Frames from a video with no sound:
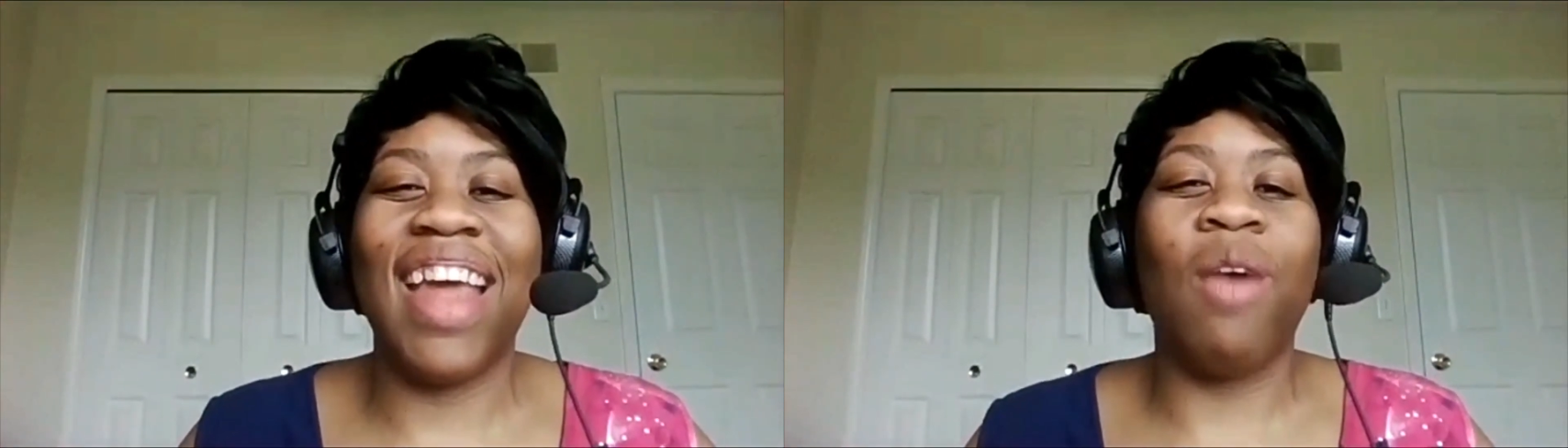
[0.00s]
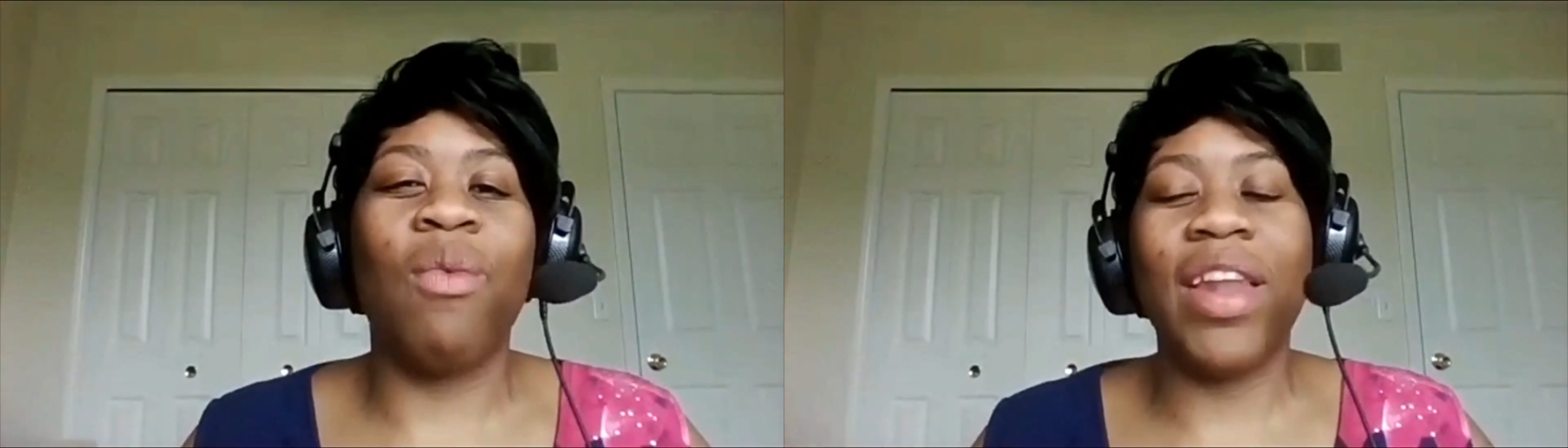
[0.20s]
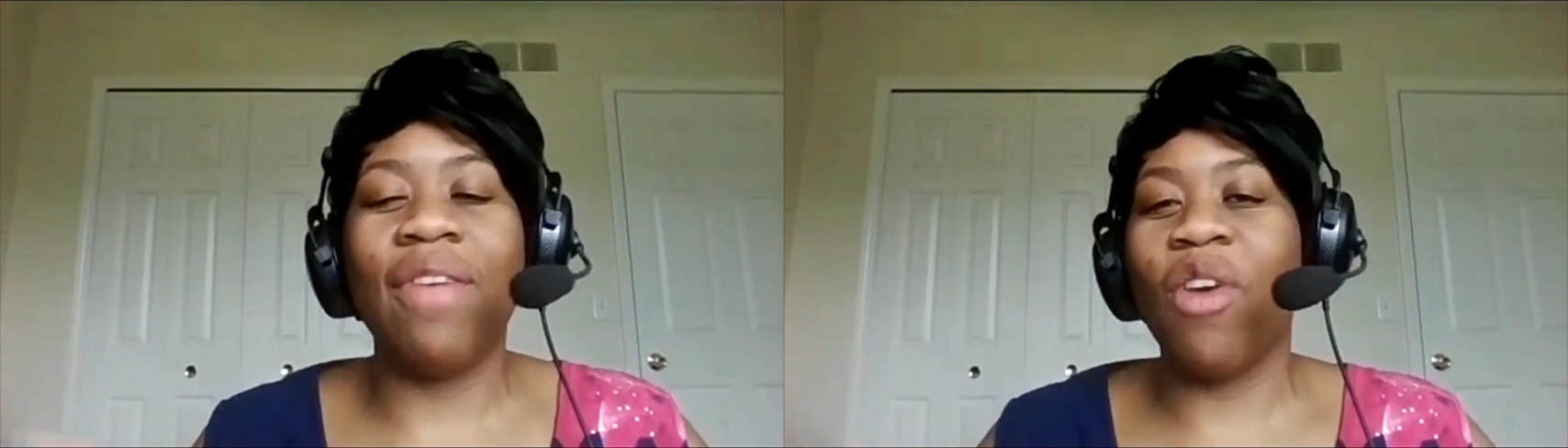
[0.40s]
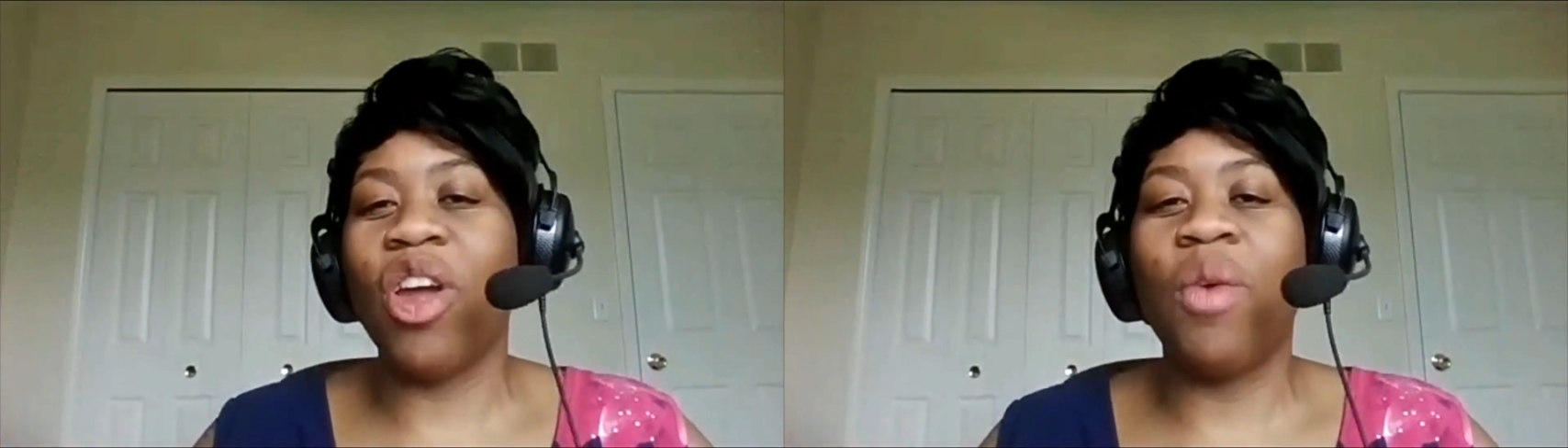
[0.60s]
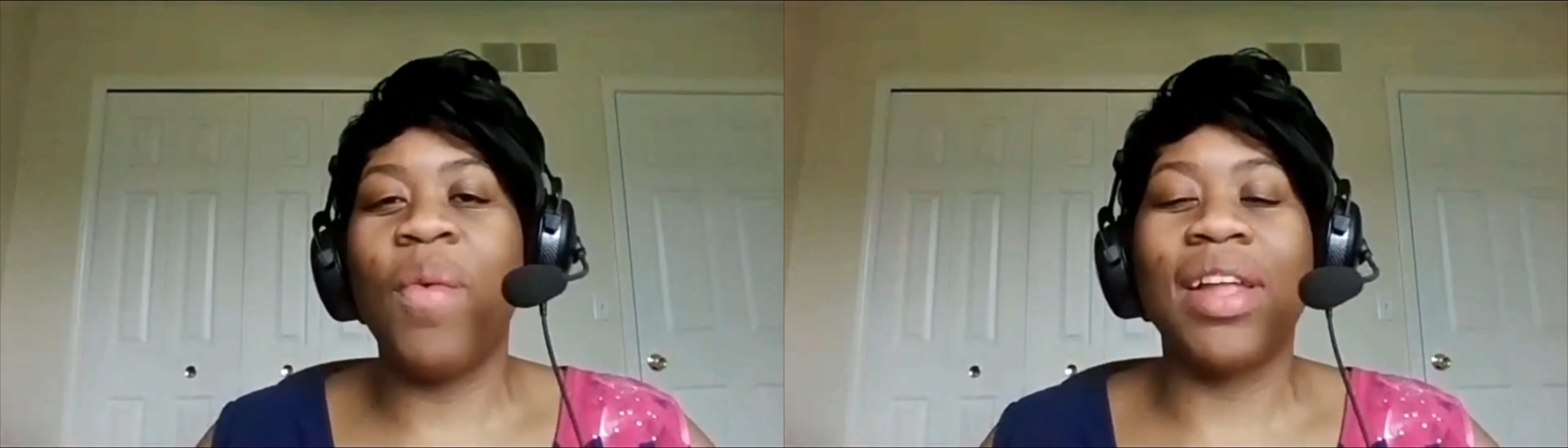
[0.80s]
I read it
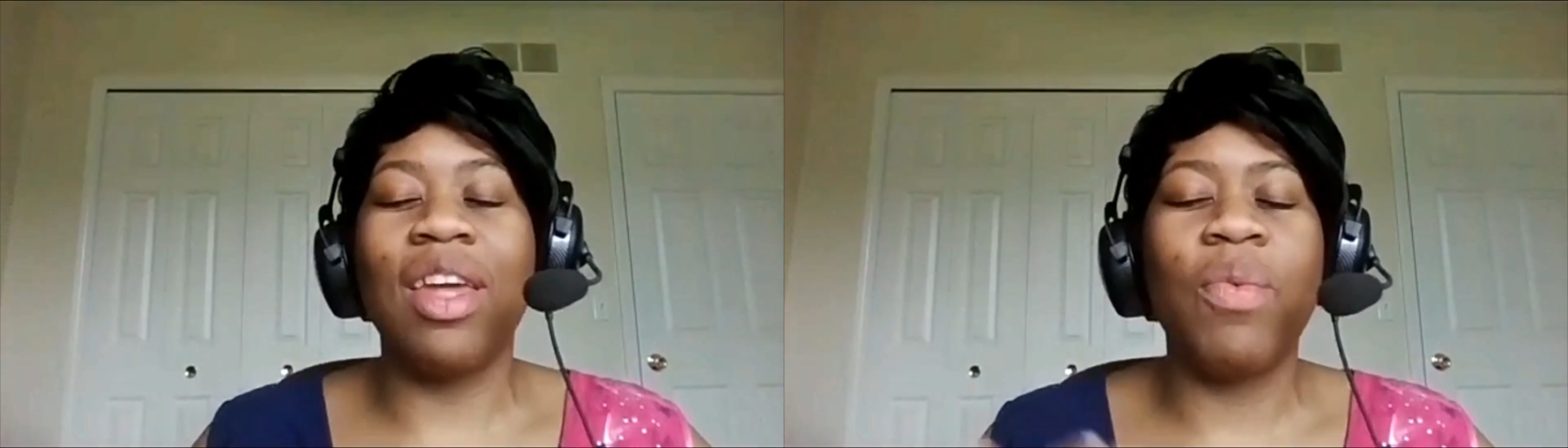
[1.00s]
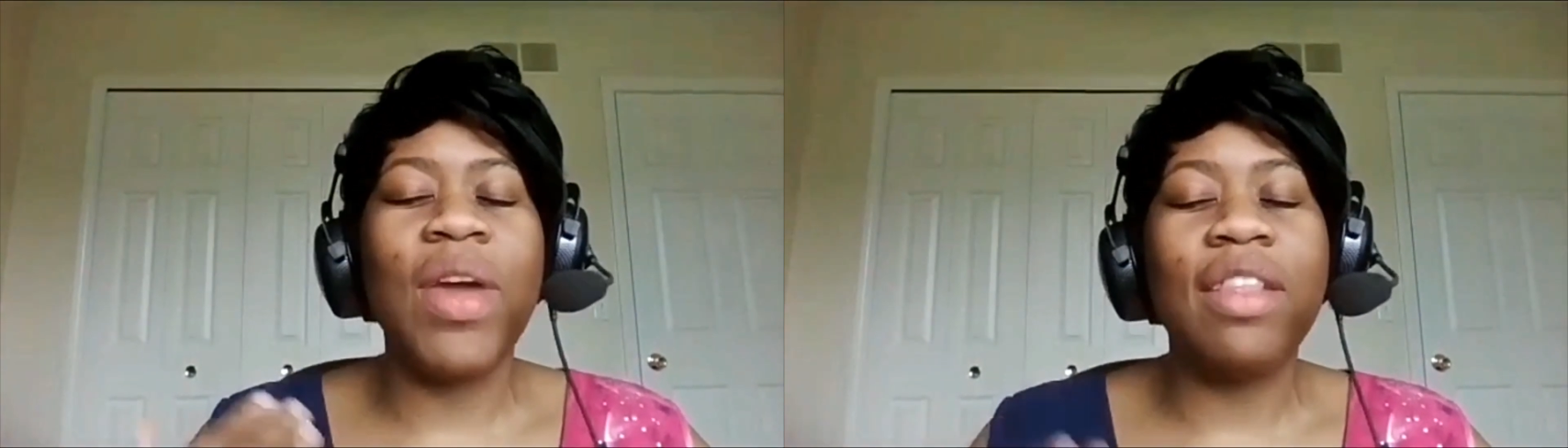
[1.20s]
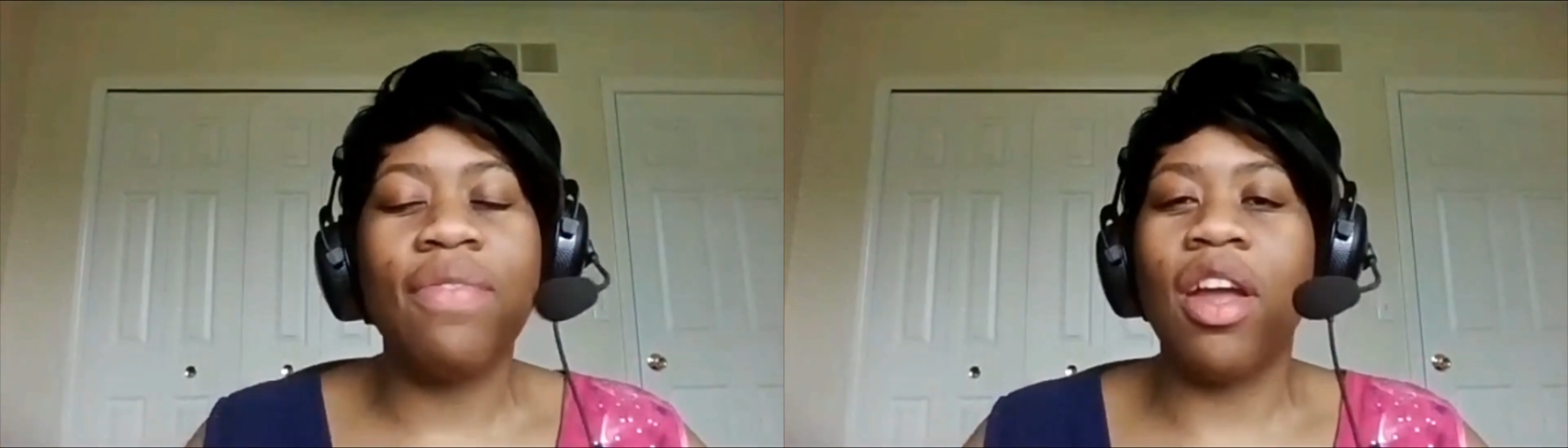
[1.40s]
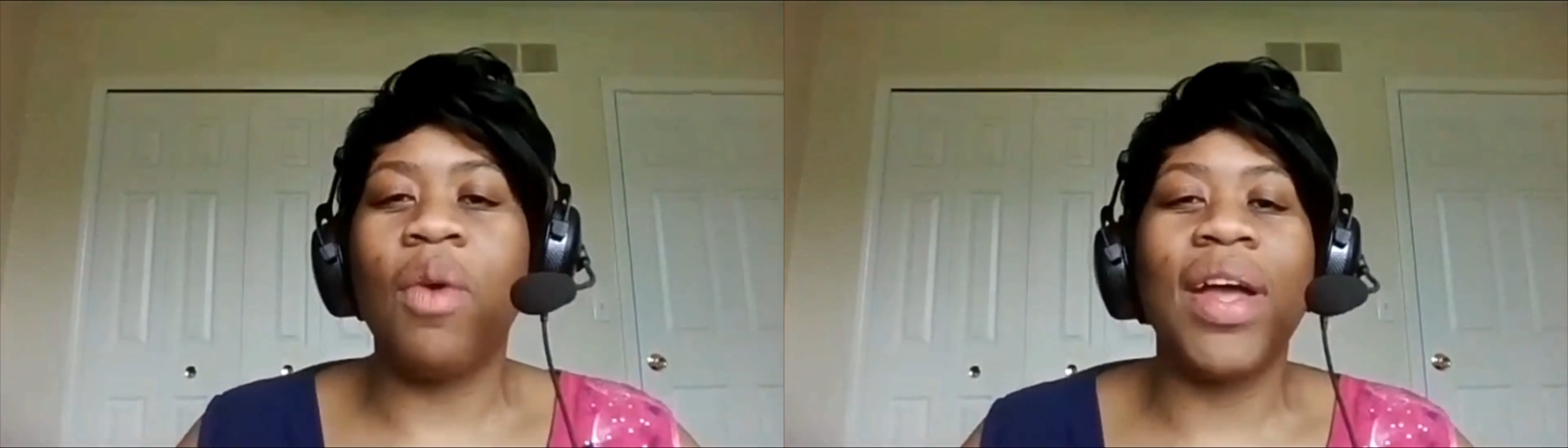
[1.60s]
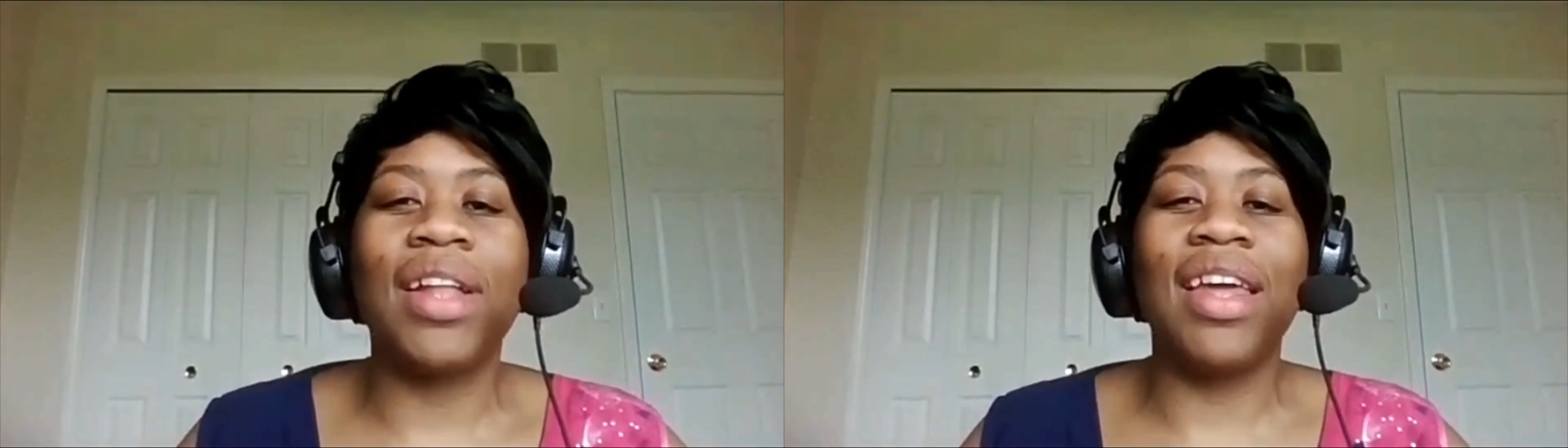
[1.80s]
very quickly, reads very
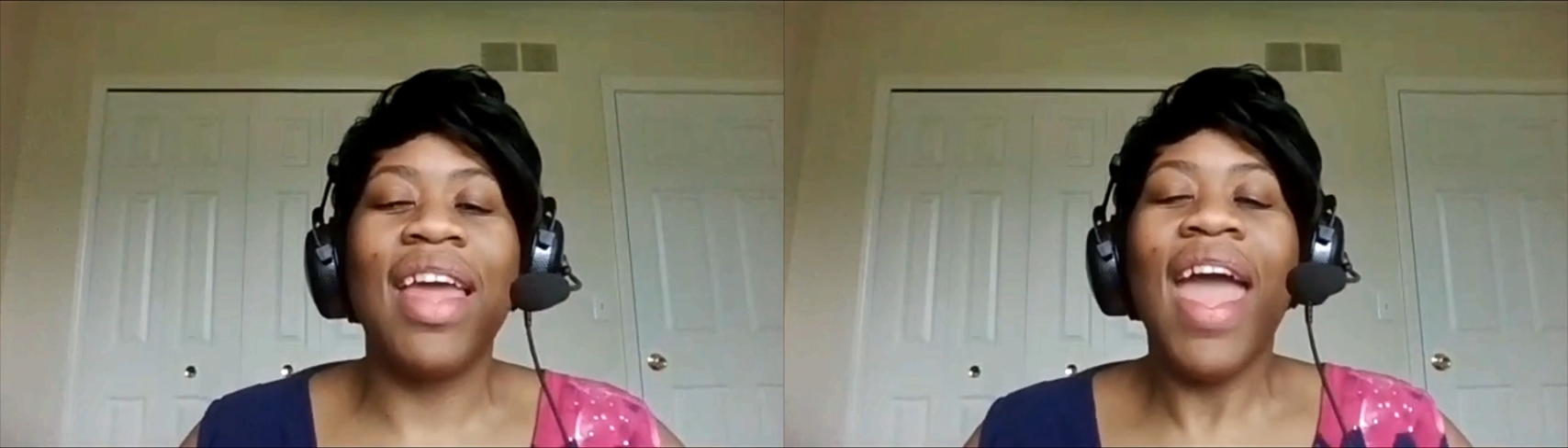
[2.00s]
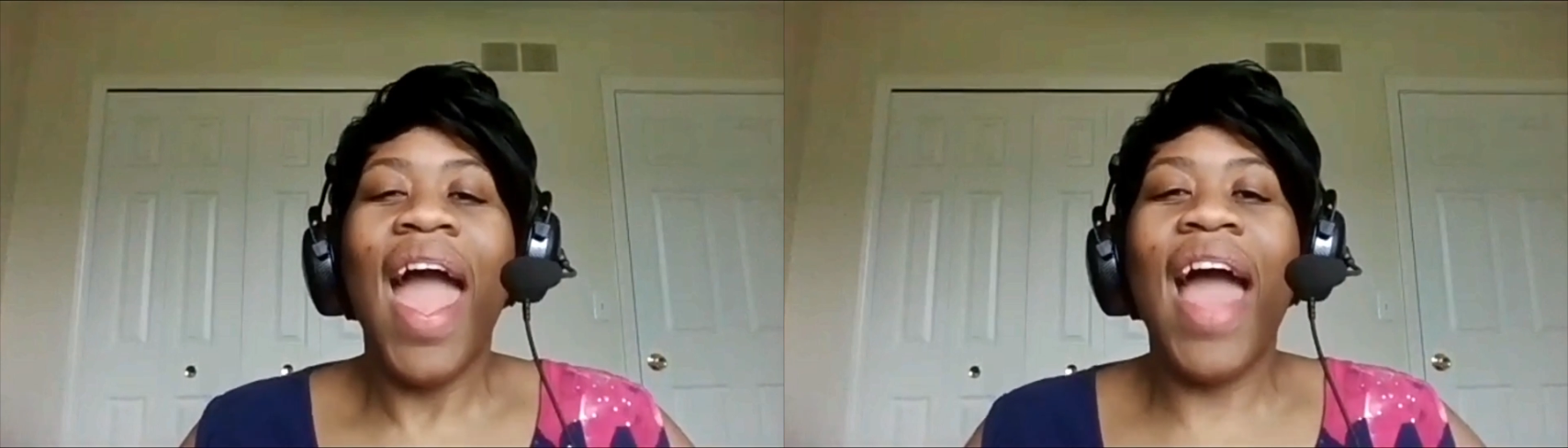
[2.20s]
quickly,